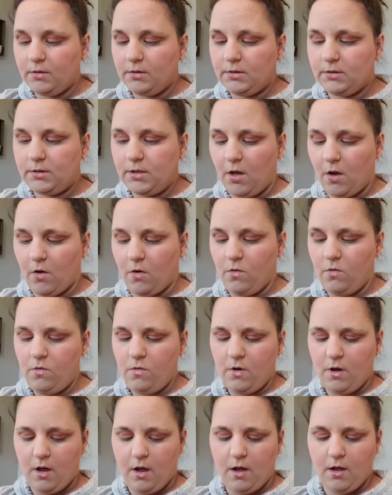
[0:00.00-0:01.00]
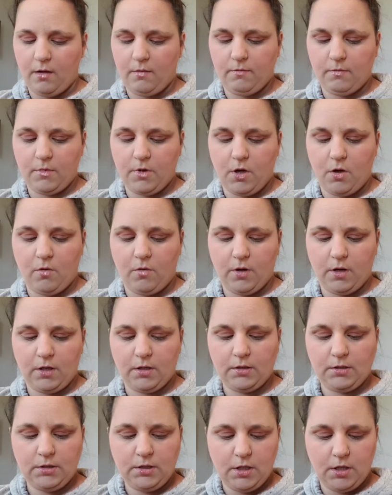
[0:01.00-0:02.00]
So I'm
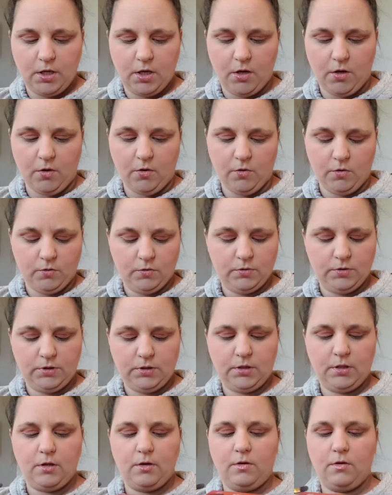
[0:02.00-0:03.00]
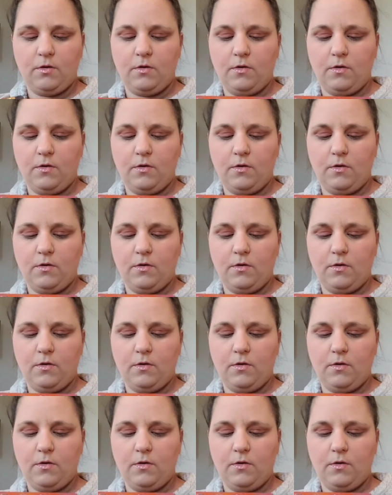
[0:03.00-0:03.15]
going to use